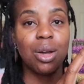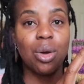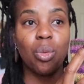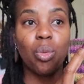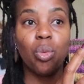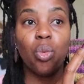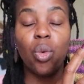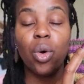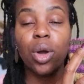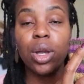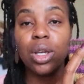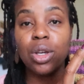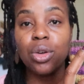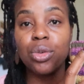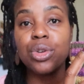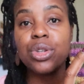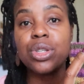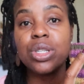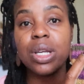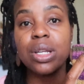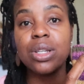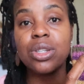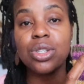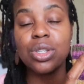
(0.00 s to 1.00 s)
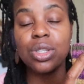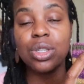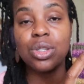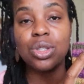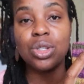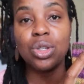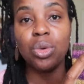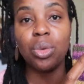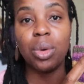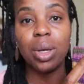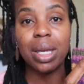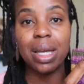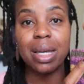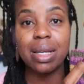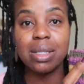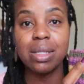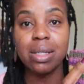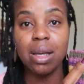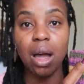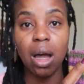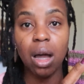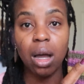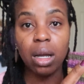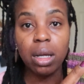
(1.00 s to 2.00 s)
what you're essentially doing
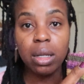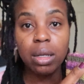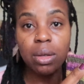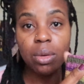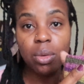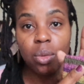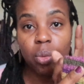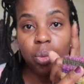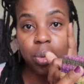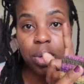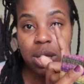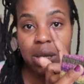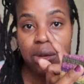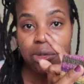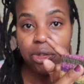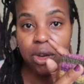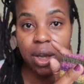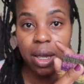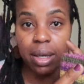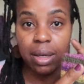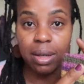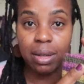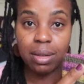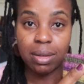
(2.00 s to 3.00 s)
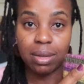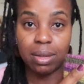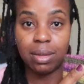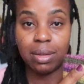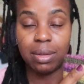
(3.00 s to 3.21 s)
is unweaving.